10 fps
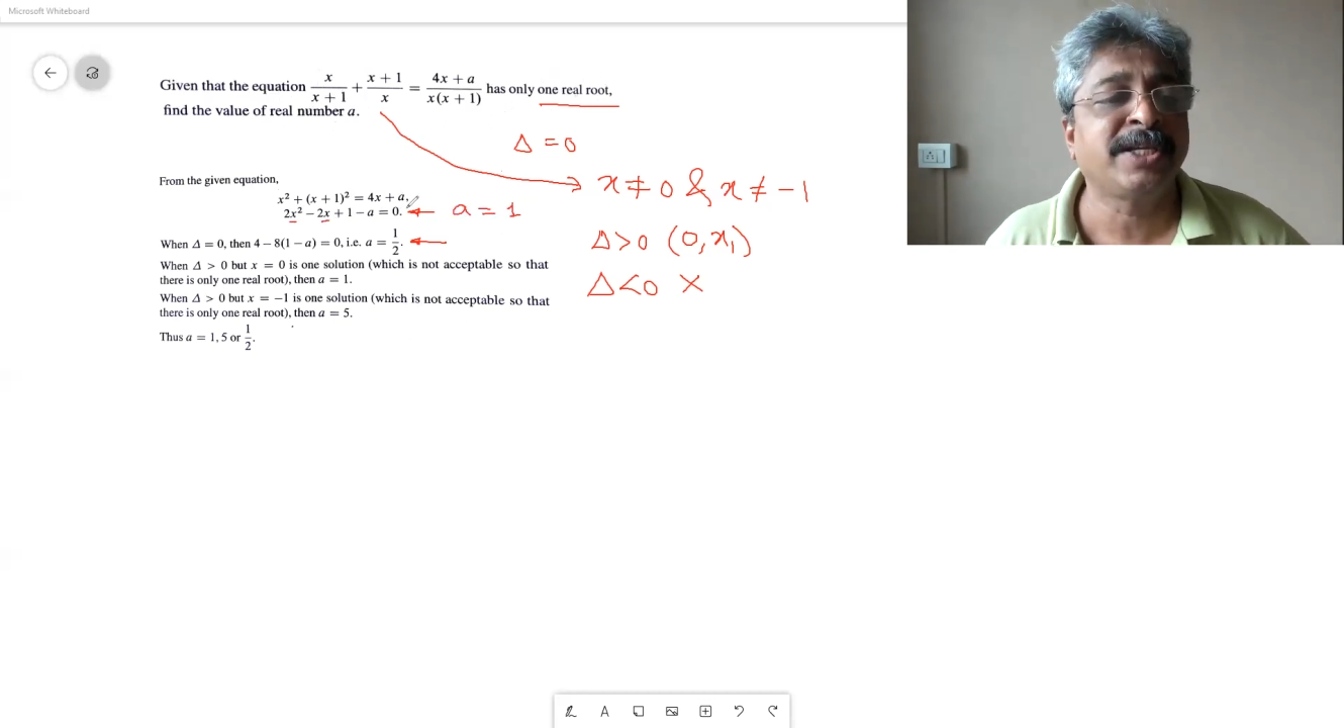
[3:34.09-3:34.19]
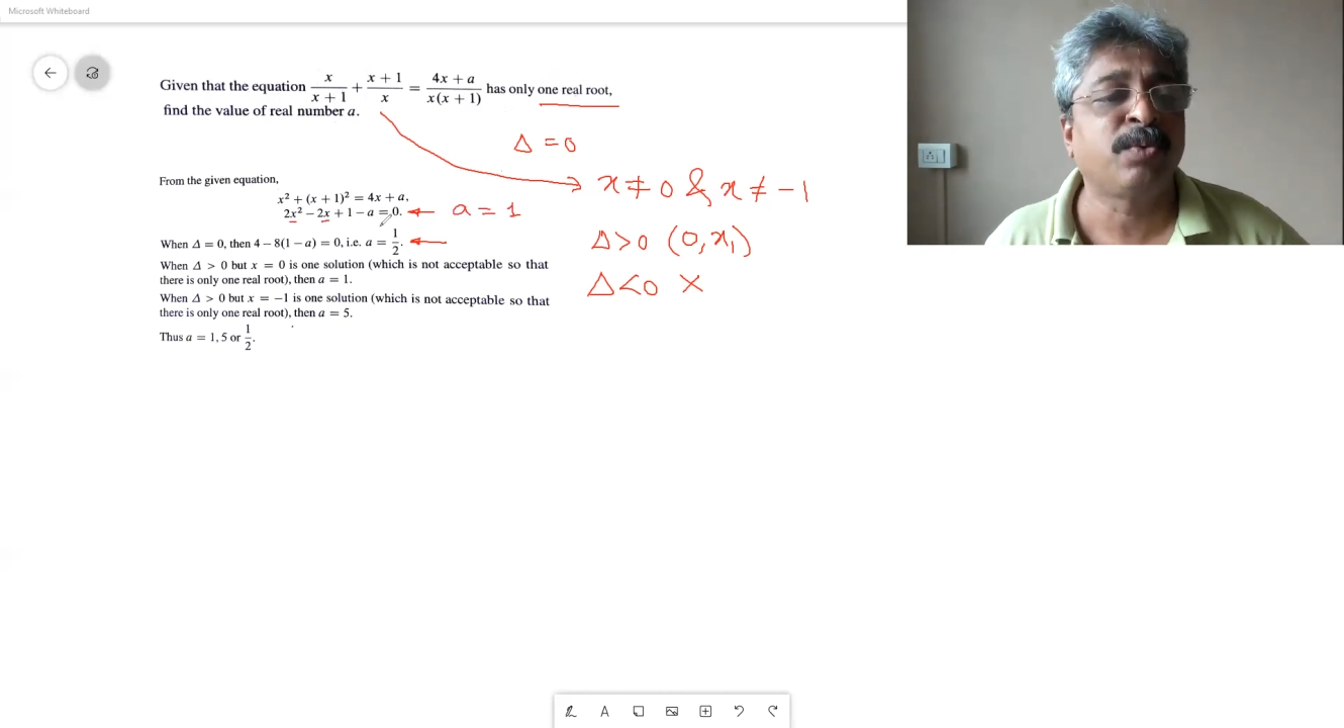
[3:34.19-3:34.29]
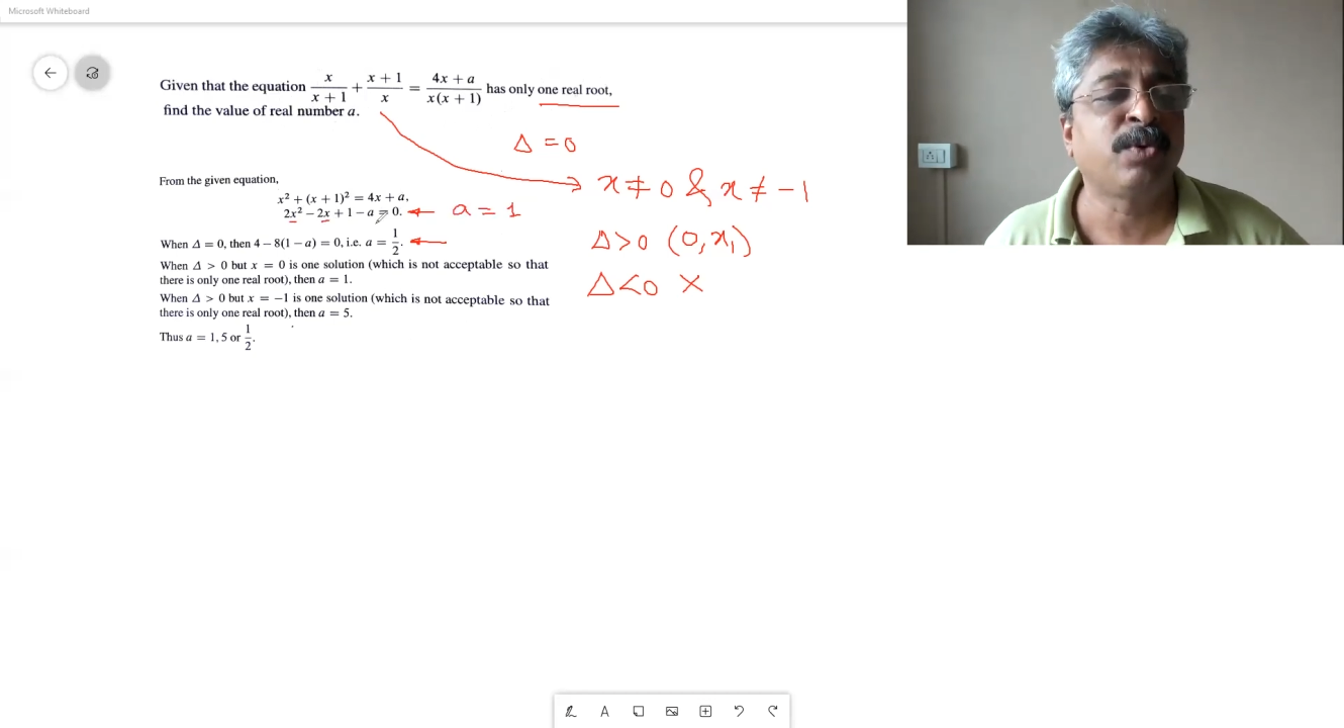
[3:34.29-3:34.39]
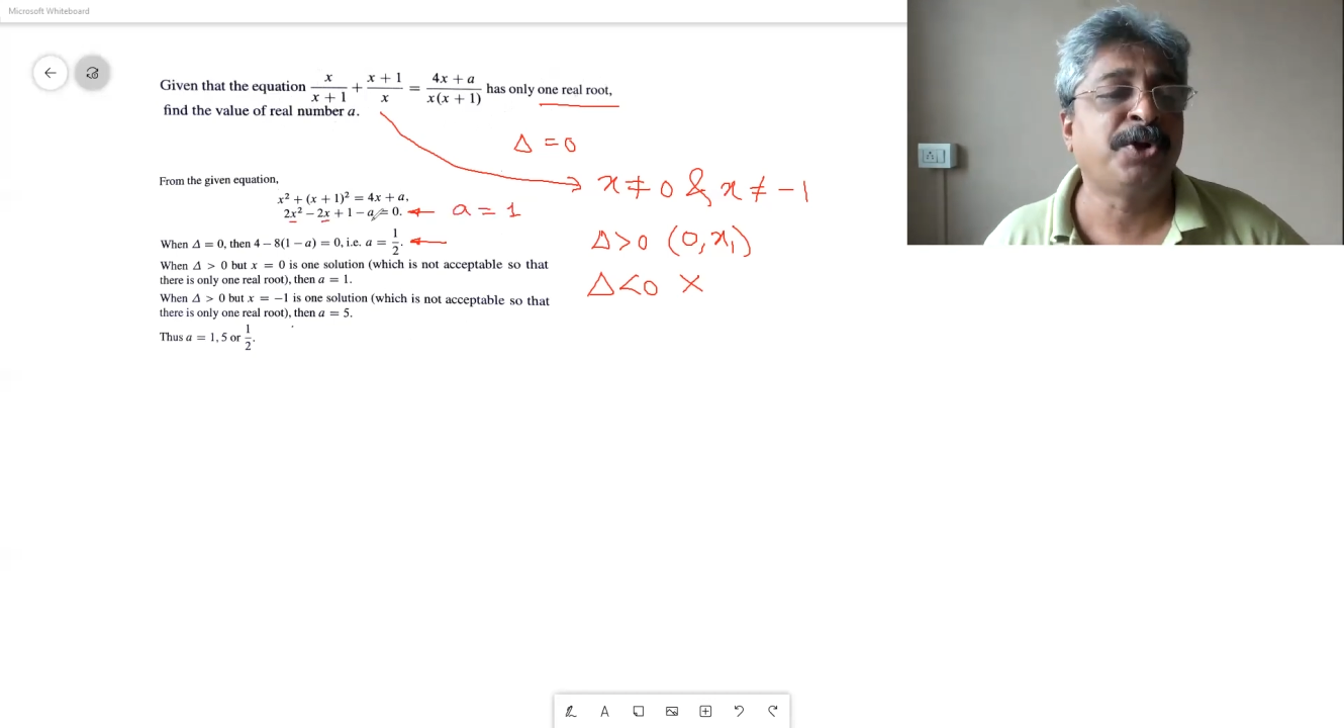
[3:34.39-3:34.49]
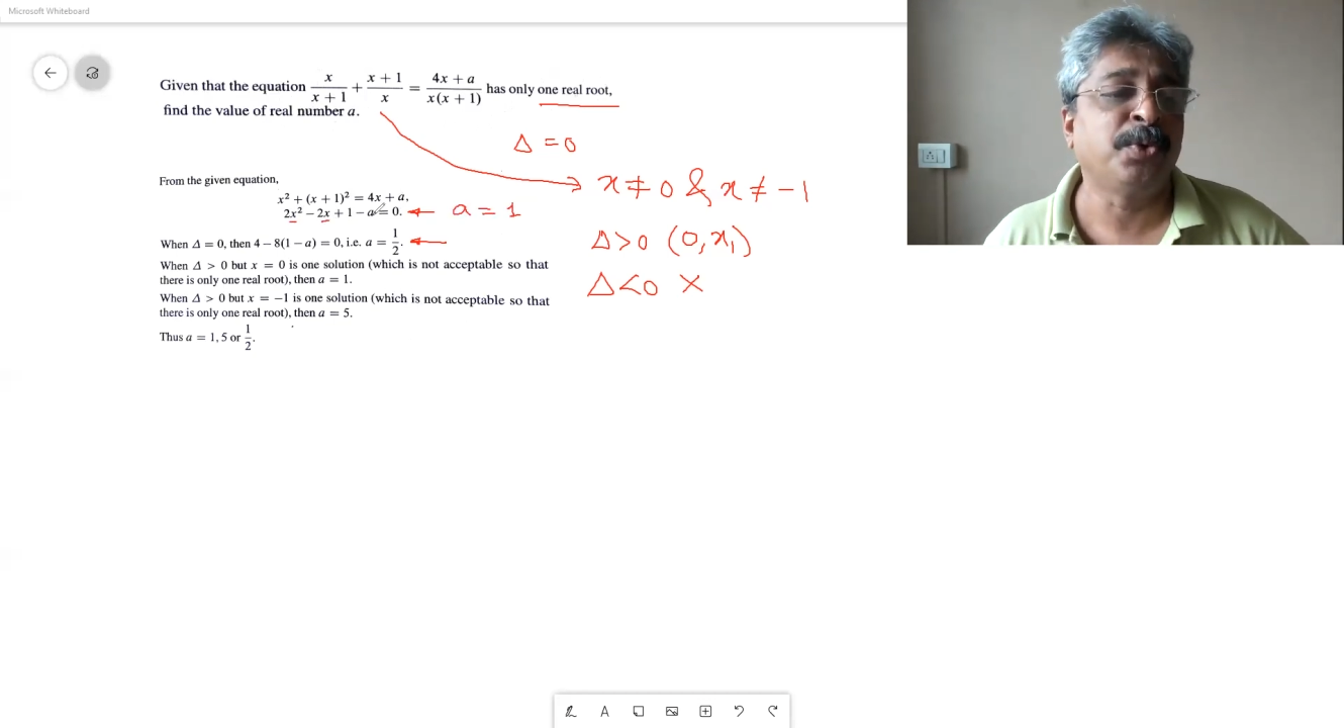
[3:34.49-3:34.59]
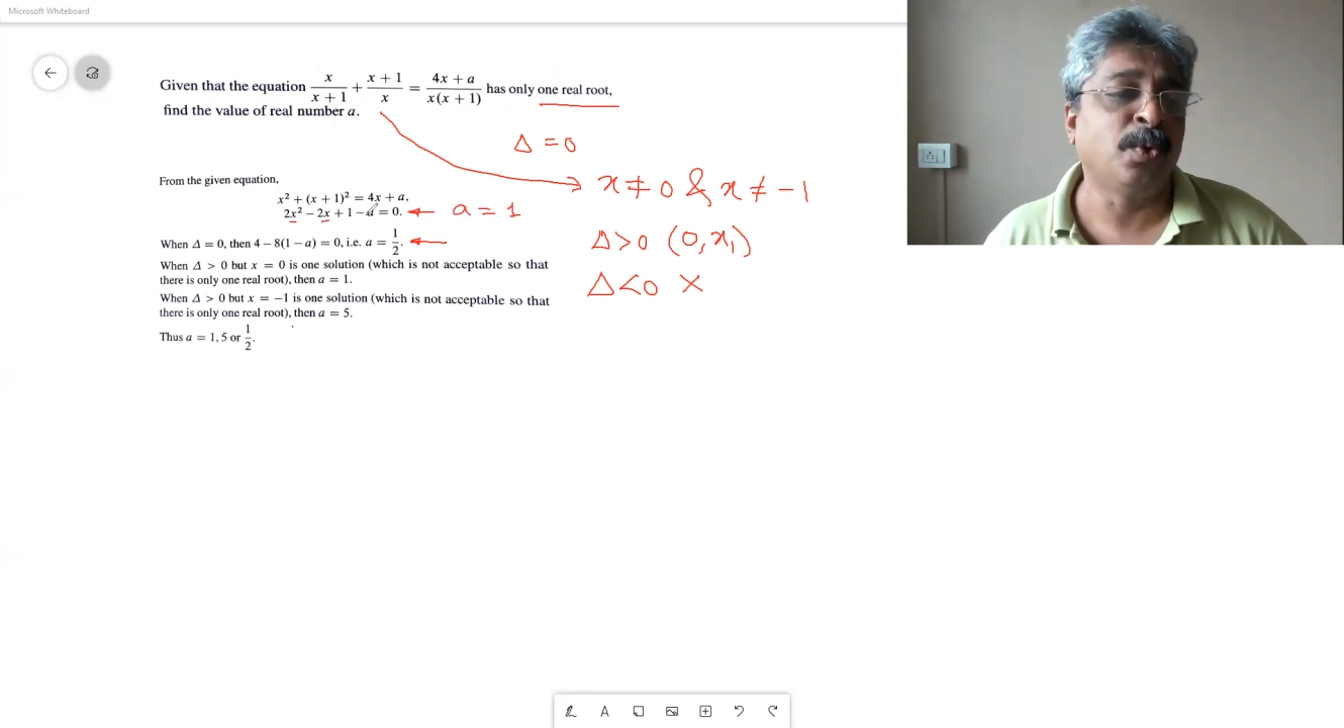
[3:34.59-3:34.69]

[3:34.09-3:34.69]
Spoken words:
equal to